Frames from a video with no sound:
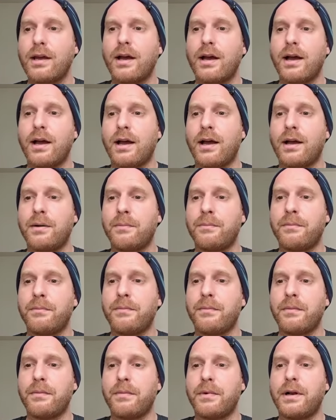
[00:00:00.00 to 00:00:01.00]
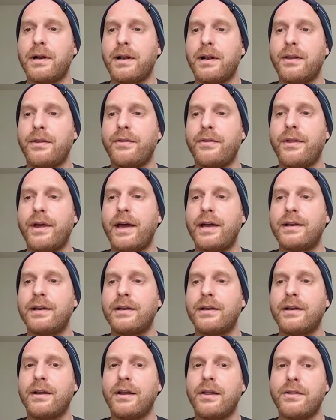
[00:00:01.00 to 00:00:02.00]
Then
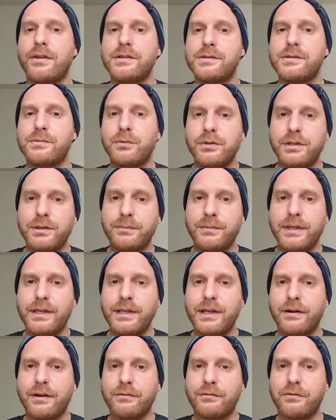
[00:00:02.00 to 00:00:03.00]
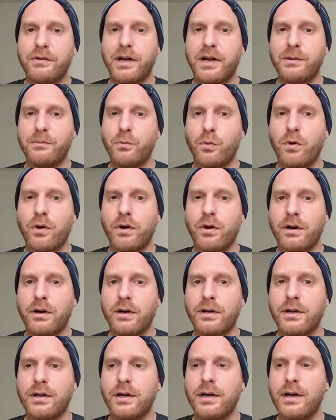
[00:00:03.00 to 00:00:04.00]
this multimedia
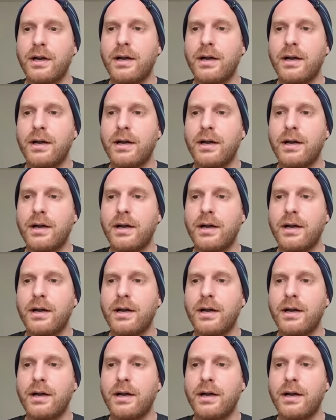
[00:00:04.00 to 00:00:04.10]
framework